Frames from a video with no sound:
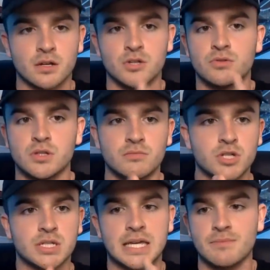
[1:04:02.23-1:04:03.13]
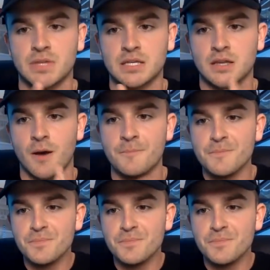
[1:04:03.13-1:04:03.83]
on YouTube just to keep these up.